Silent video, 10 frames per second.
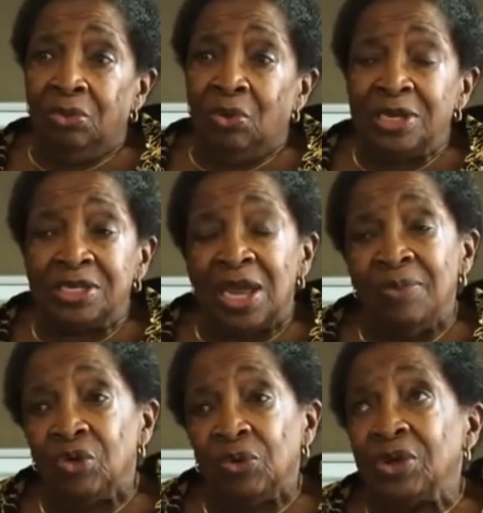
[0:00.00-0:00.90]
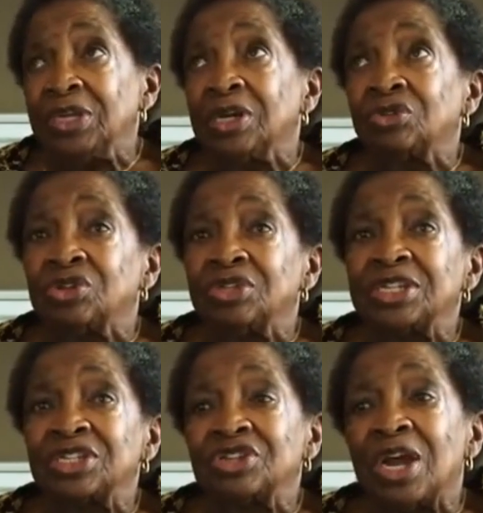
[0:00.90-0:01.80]
One time we went out on
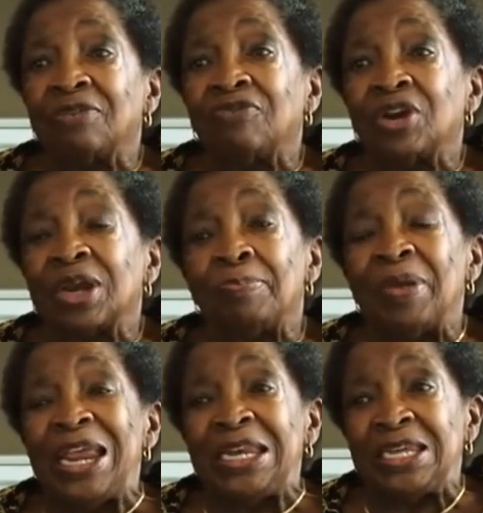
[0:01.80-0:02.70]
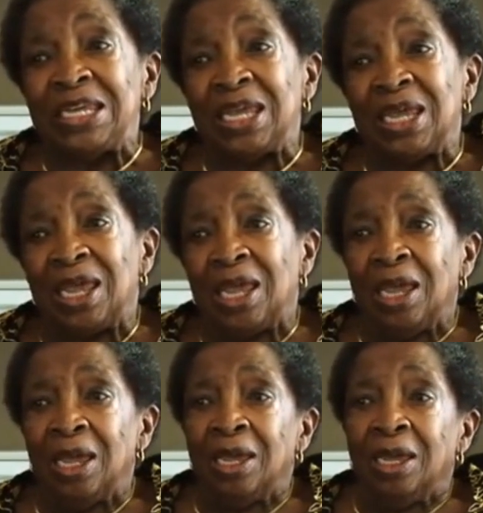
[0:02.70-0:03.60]
strike for a penny
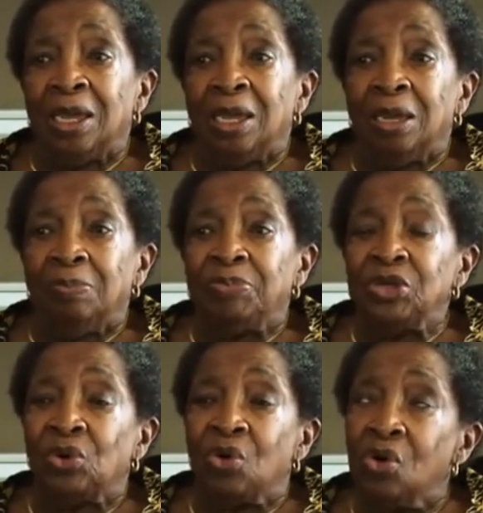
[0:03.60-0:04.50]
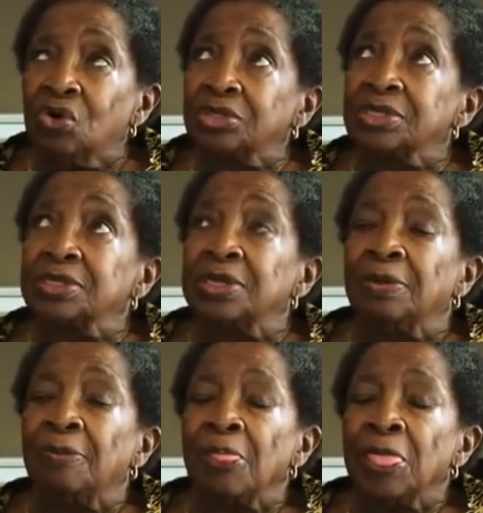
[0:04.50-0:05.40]
because
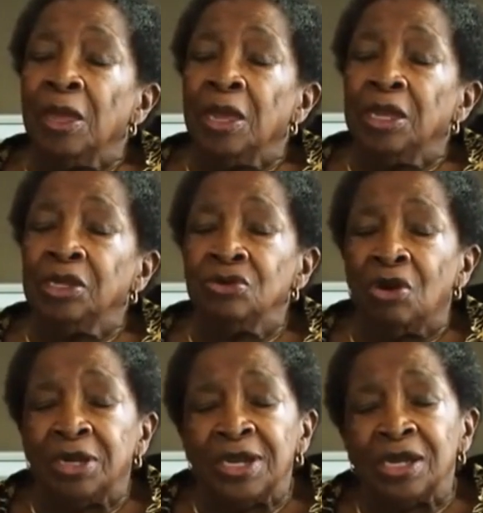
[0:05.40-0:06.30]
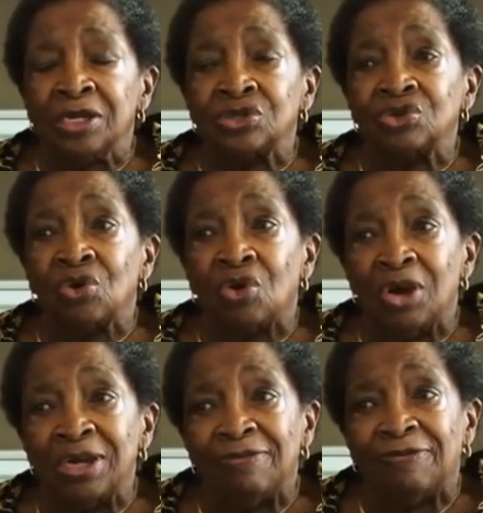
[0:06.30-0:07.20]
in order as to
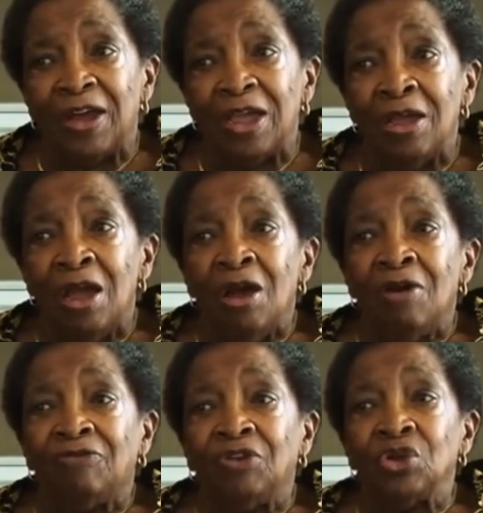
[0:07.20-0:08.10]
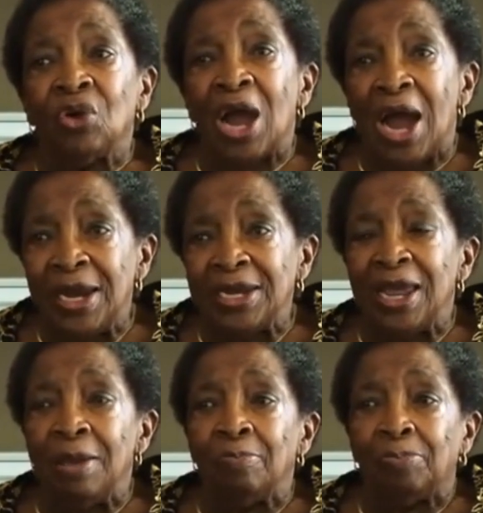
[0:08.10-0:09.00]
qualify for your
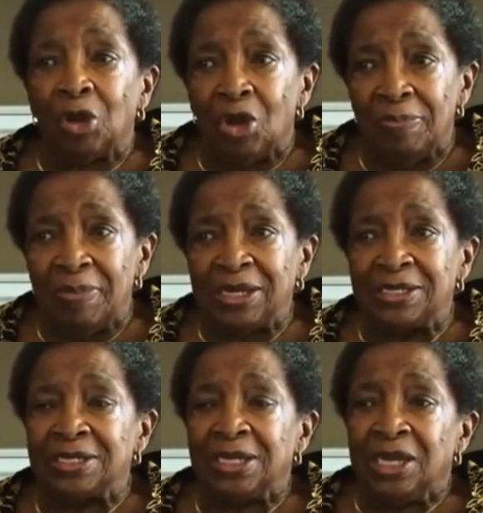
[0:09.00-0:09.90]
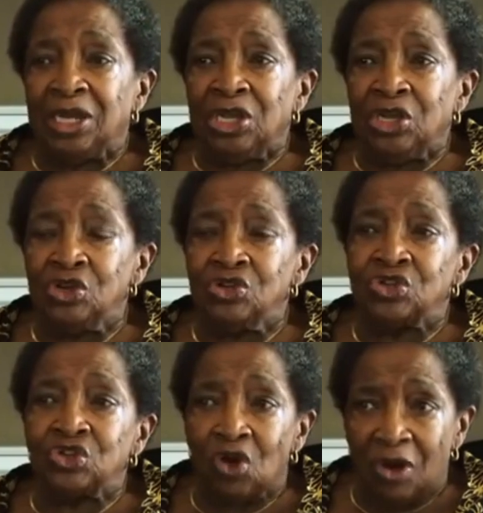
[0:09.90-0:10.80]
unemployment
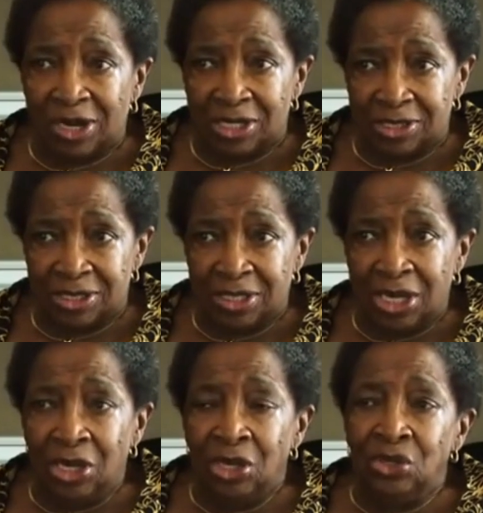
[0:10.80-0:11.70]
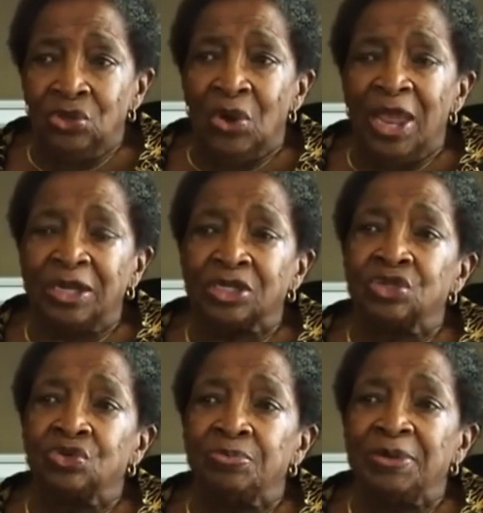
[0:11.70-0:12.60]
insurance, you had
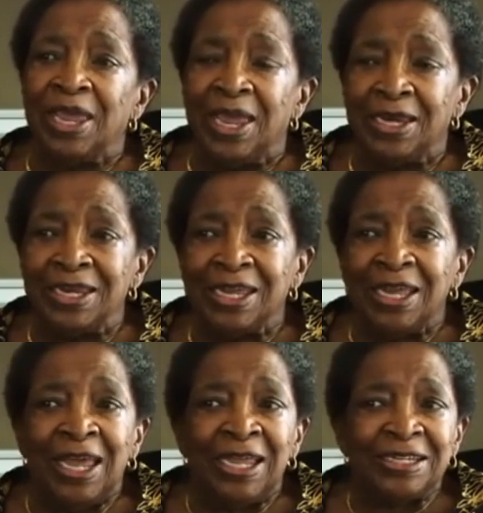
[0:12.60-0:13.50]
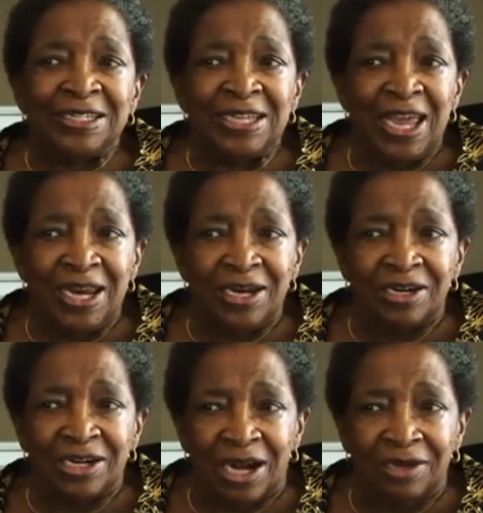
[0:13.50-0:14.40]
to be earning
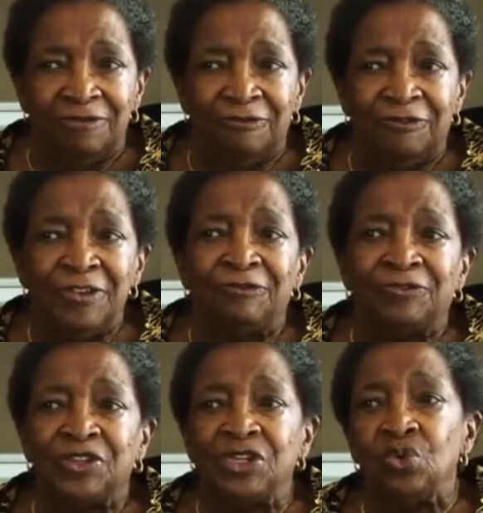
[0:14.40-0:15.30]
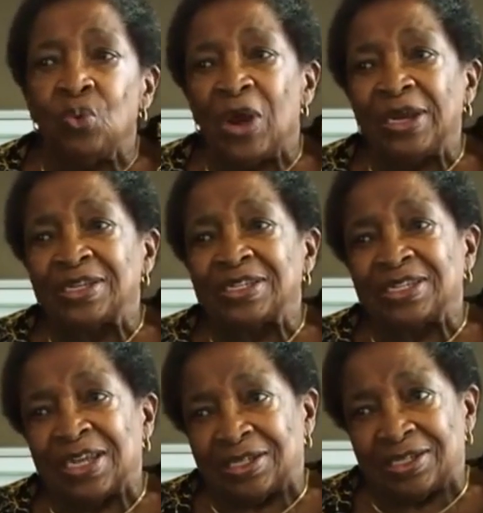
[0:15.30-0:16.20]
10 Rand 51
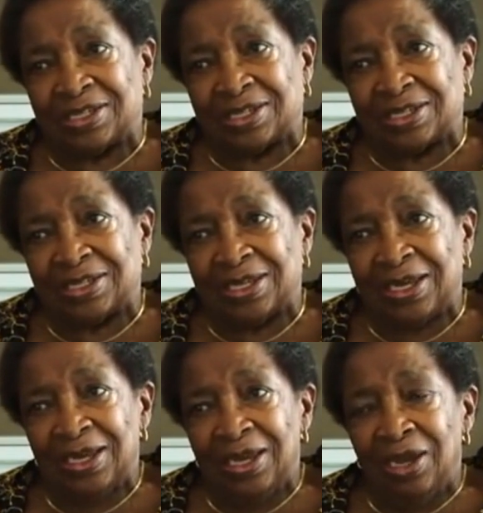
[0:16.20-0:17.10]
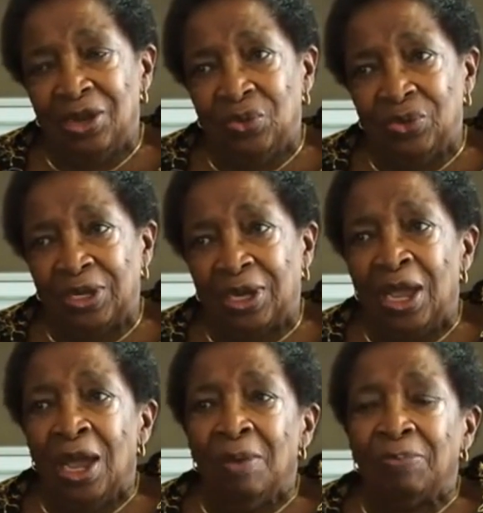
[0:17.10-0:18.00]
cents a week.
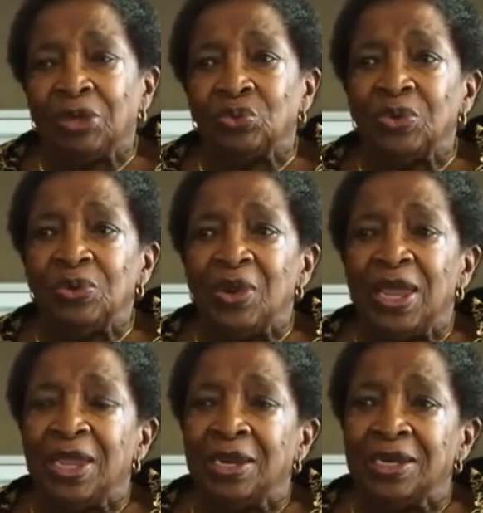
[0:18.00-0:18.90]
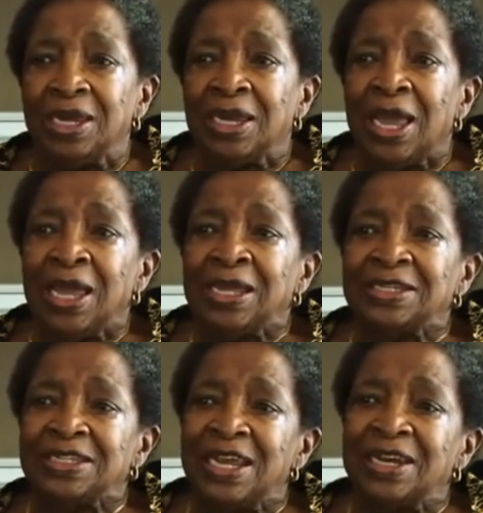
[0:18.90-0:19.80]
But we were earning
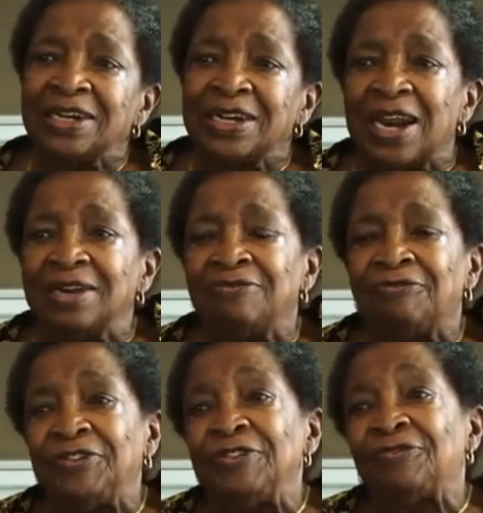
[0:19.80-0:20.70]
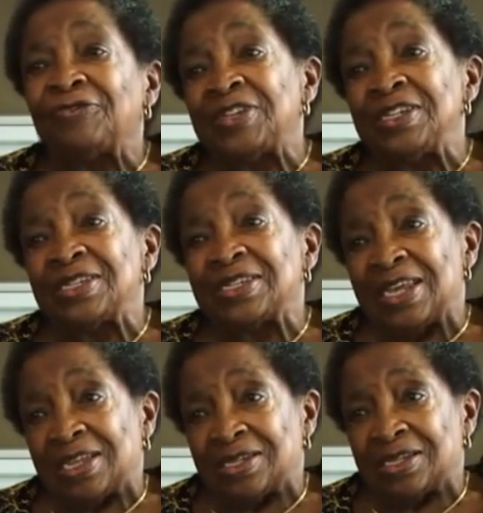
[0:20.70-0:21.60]
10 Rand 50
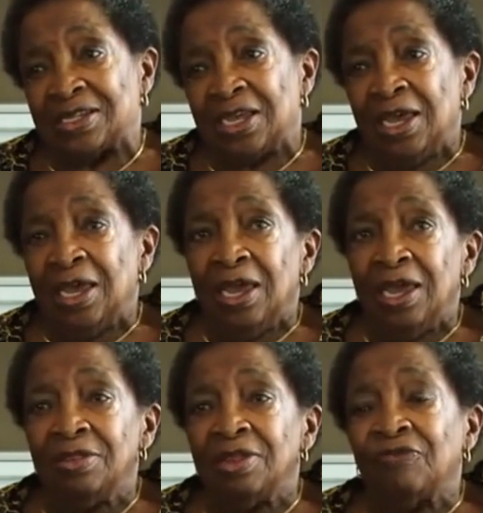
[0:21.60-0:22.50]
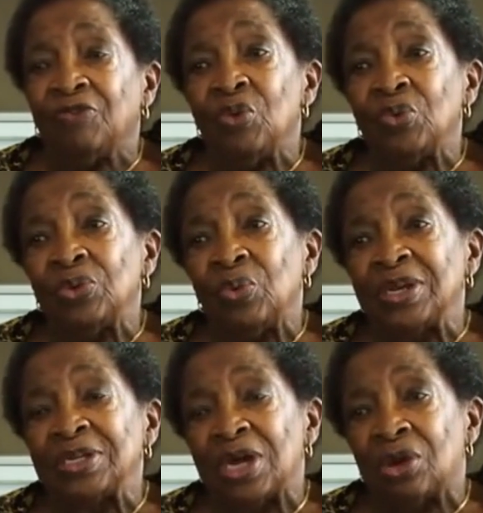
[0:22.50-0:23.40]
cents, and therefore we
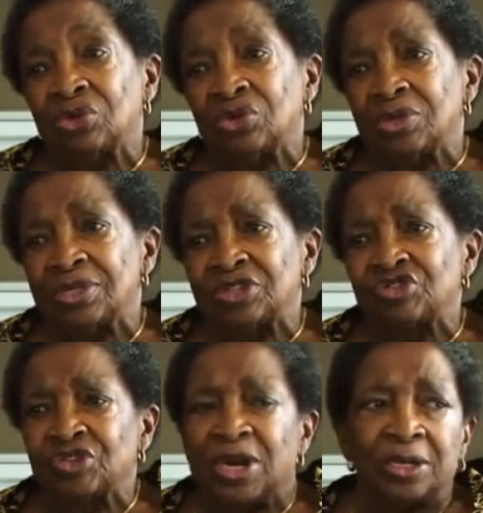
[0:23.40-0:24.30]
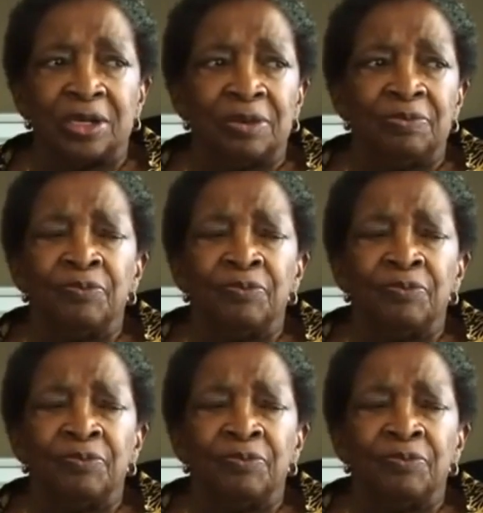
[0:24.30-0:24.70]
went out on strike.